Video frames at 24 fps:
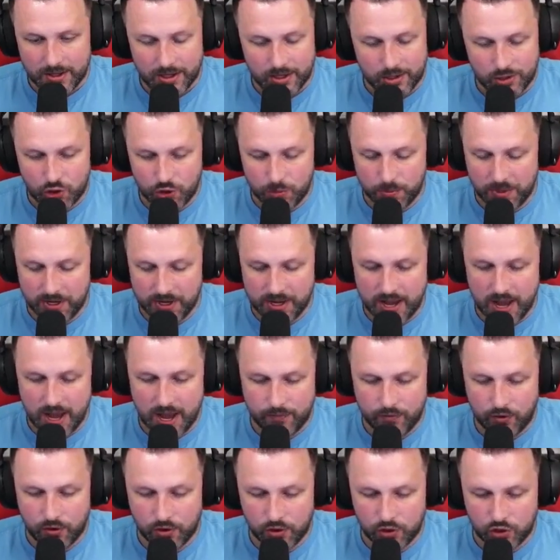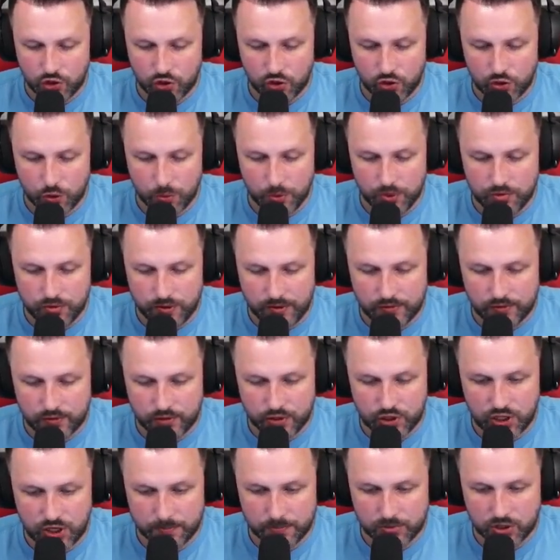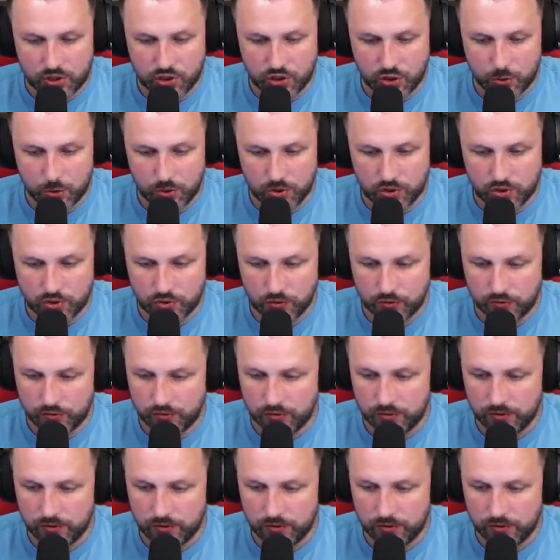And jump in there if you're going to struggle with rifts for Chapter 2 and stuff.